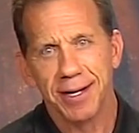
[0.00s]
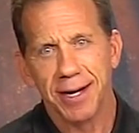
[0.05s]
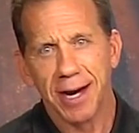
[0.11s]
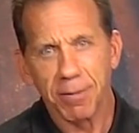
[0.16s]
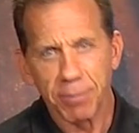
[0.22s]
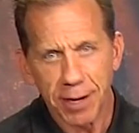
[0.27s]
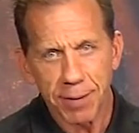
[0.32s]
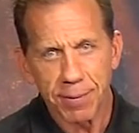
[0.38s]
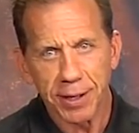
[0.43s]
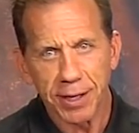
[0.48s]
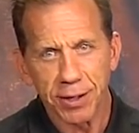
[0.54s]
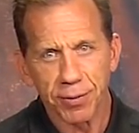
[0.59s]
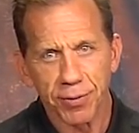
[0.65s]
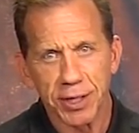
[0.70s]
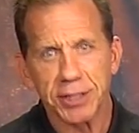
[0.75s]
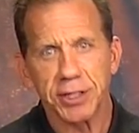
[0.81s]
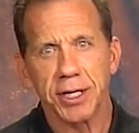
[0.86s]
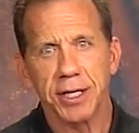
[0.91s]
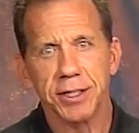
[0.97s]
I'm Lenny Magill.
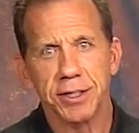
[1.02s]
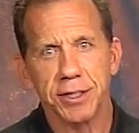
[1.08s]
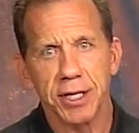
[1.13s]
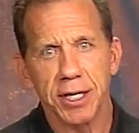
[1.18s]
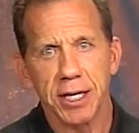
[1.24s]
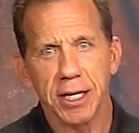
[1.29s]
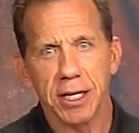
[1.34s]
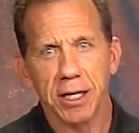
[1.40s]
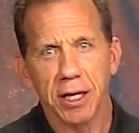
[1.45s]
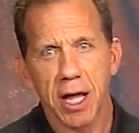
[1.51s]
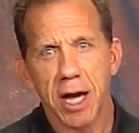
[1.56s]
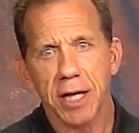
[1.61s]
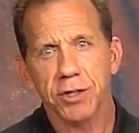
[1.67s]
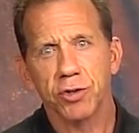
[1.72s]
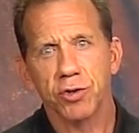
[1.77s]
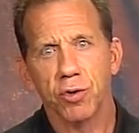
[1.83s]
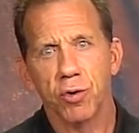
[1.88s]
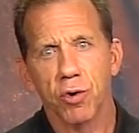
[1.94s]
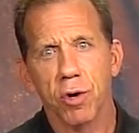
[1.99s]
This is the Glock
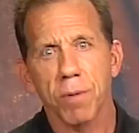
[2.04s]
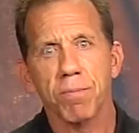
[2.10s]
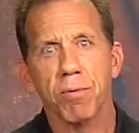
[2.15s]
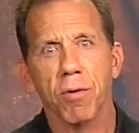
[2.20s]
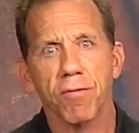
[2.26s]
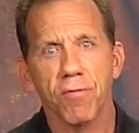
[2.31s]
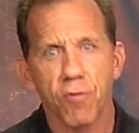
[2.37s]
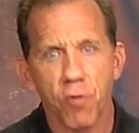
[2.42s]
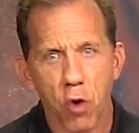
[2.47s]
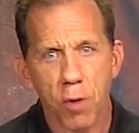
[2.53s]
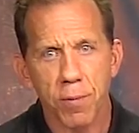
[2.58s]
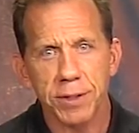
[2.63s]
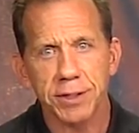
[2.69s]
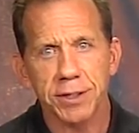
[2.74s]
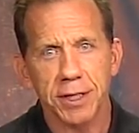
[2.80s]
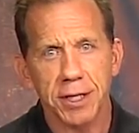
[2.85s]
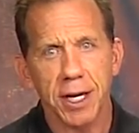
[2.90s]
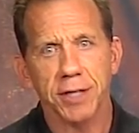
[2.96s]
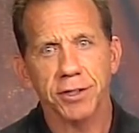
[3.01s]
Store
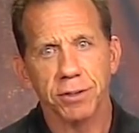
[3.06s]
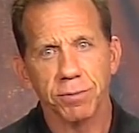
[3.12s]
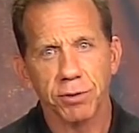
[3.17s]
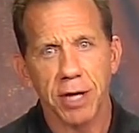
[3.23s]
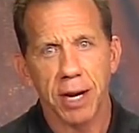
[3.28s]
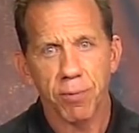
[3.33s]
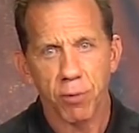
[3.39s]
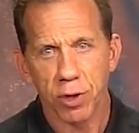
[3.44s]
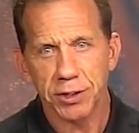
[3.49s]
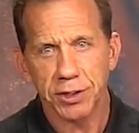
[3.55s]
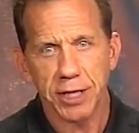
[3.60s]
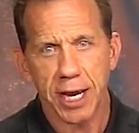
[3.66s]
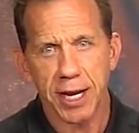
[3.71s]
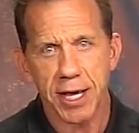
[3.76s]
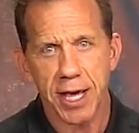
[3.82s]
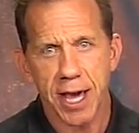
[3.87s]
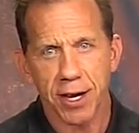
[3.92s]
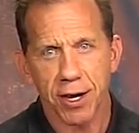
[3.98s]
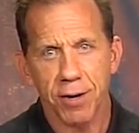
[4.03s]
Performance and Custom Shop. We're in San
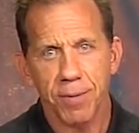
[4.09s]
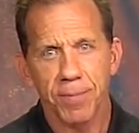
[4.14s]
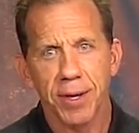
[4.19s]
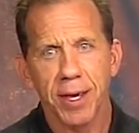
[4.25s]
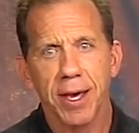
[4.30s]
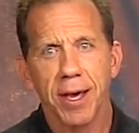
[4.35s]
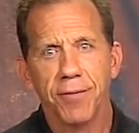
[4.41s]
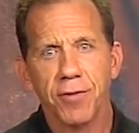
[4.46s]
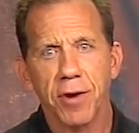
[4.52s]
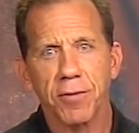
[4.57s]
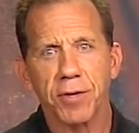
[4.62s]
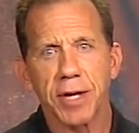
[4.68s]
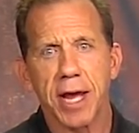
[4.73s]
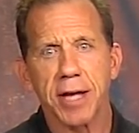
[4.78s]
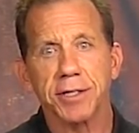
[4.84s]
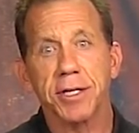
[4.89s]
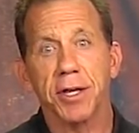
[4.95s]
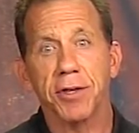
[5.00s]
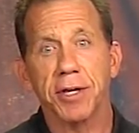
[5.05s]
Diego. If you're ever
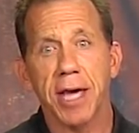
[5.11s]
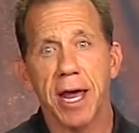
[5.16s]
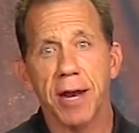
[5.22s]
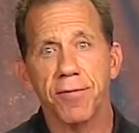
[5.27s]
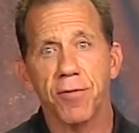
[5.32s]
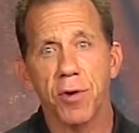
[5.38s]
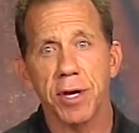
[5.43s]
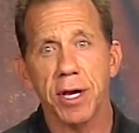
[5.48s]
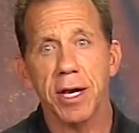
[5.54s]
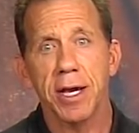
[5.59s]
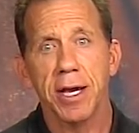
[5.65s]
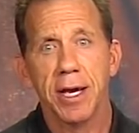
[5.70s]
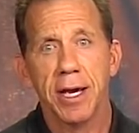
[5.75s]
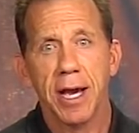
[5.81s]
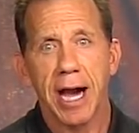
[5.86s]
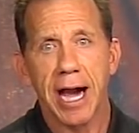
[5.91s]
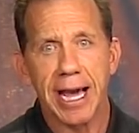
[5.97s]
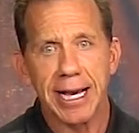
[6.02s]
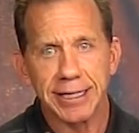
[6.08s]
down in Southern California,
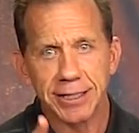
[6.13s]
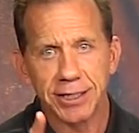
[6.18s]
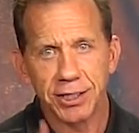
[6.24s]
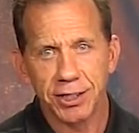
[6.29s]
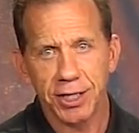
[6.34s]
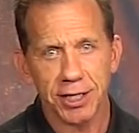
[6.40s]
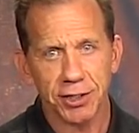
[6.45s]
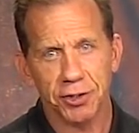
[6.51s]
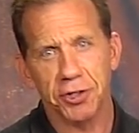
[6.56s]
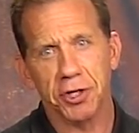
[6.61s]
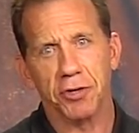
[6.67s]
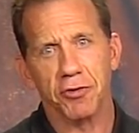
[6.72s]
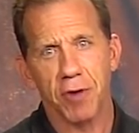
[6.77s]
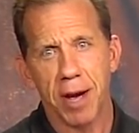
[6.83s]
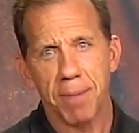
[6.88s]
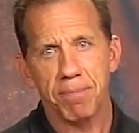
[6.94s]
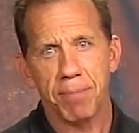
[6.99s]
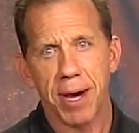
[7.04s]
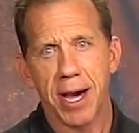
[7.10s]
I insist you
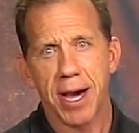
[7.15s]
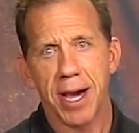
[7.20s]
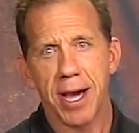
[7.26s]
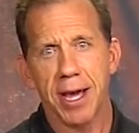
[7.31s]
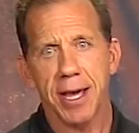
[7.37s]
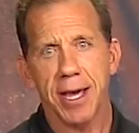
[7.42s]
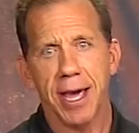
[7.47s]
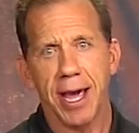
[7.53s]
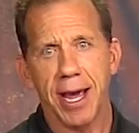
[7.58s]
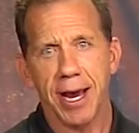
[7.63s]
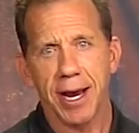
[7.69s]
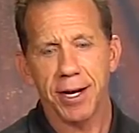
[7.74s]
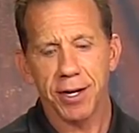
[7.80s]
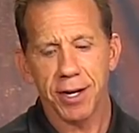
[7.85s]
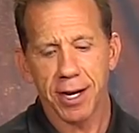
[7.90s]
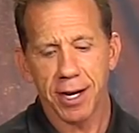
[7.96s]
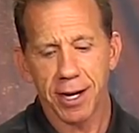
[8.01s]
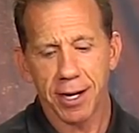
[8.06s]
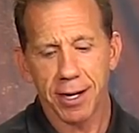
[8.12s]
drop by
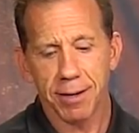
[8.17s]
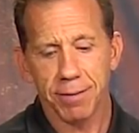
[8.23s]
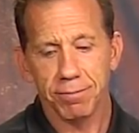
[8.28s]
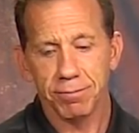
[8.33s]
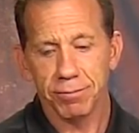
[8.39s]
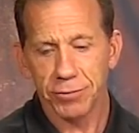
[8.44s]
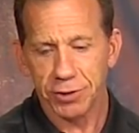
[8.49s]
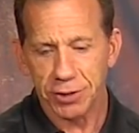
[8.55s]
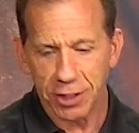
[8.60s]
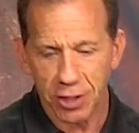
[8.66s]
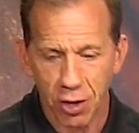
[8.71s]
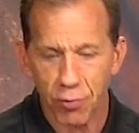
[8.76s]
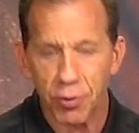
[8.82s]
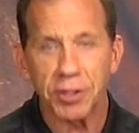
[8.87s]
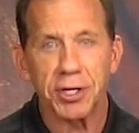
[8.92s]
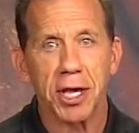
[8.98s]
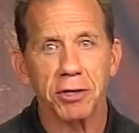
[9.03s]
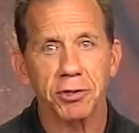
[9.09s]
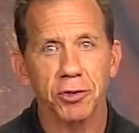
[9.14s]
and uh, see our
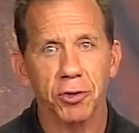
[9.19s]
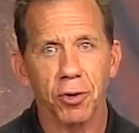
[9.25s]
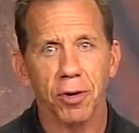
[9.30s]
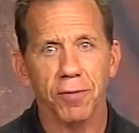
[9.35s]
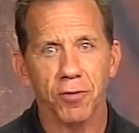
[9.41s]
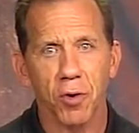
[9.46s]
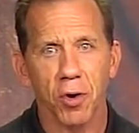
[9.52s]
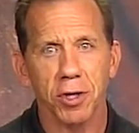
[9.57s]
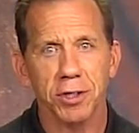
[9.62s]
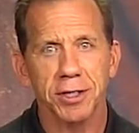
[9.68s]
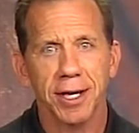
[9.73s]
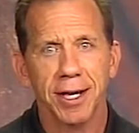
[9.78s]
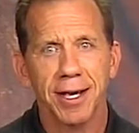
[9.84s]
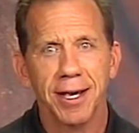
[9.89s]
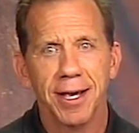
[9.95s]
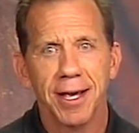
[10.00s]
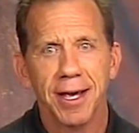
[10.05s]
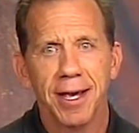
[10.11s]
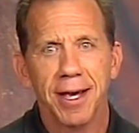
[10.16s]
retail store, of course,
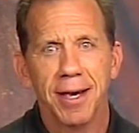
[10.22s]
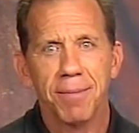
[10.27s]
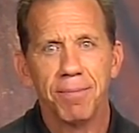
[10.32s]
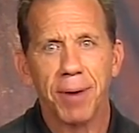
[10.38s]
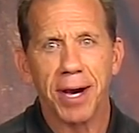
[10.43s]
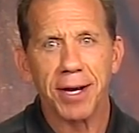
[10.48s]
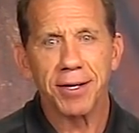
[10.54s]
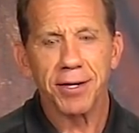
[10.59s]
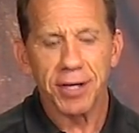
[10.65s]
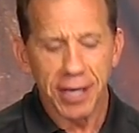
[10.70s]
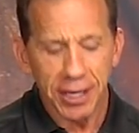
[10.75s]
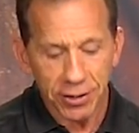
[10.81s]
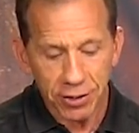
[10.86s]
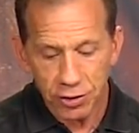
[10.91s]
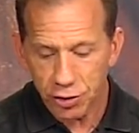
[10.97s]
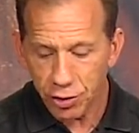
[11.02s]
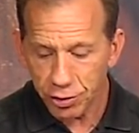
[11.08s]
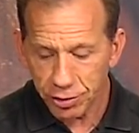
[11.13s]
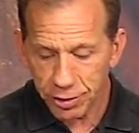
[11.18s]
but you get to
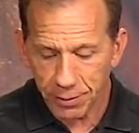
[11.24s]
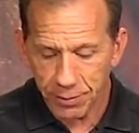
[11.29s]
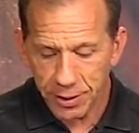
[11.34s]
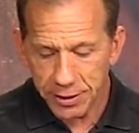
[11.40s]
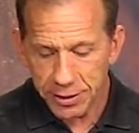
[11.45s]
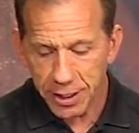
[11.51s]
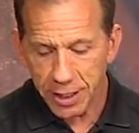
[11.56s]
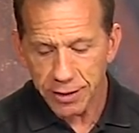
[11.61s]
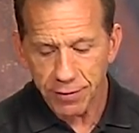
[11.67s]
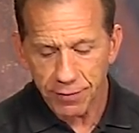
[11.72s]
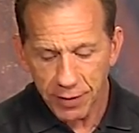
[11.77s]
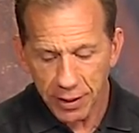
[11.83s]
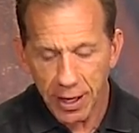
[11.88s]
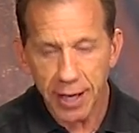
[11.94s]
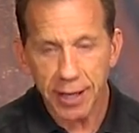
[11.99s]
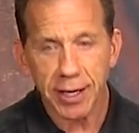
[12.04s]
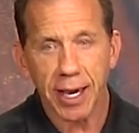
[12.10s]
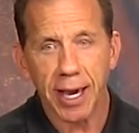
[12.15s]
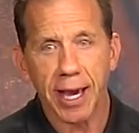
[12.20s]
shoot some of these guns if you
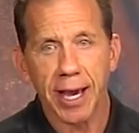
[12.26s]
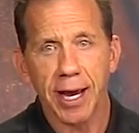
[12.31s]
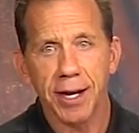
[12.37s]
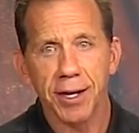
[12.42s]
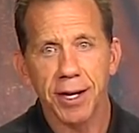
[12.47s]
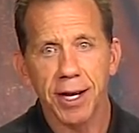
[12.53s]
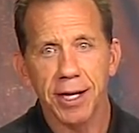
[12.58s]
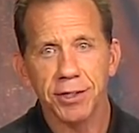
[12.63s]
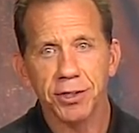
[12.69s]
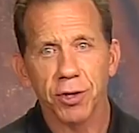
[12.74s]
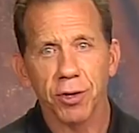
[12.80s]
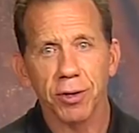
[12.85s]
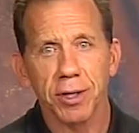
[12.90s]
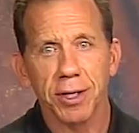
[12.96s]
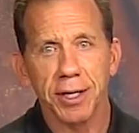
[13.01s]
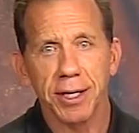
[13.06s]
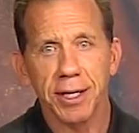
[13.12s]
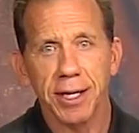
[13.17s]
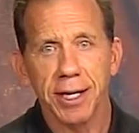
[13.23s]
like, and uh,
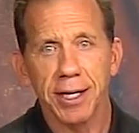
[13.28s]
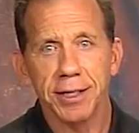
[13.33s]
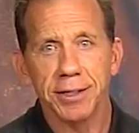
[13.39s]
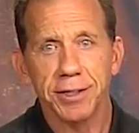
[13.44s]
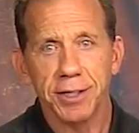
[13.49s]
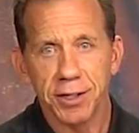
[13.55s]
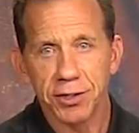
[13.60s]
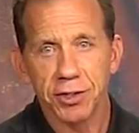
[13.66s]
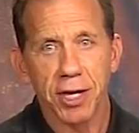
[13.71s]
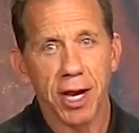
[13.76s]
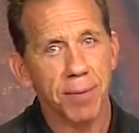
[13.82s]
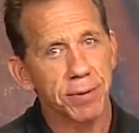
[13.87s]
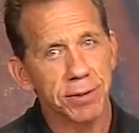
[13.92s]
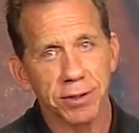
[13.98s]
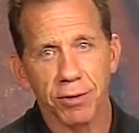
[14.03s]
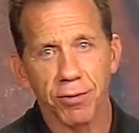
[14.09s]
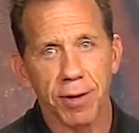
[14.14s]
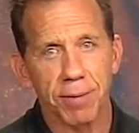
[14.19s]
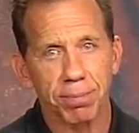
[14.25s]
certainly uh, see the shop.
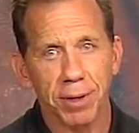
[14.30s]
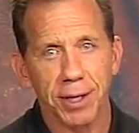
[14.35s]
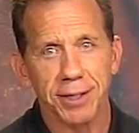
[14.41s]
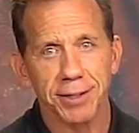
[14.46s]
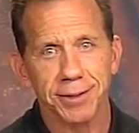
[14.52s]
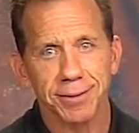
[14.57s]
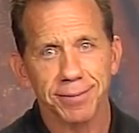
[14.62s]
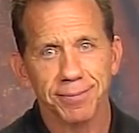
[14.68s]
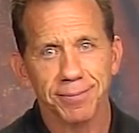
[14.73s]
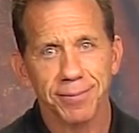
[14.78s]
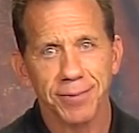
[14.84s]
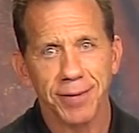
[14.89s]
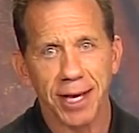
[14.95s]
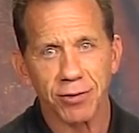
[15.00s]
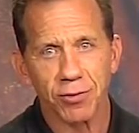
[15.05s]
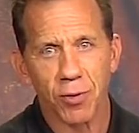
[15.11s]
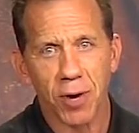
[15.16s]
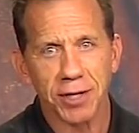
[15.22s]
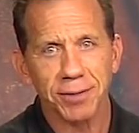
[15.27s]
It's a great place.
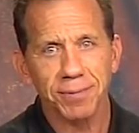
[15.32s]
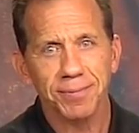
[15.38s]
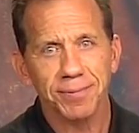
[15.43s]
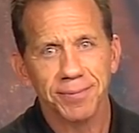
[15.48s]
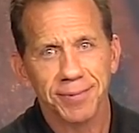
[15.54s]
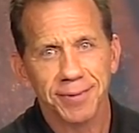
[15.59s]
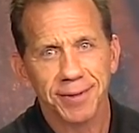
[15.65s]
Thanks for watching.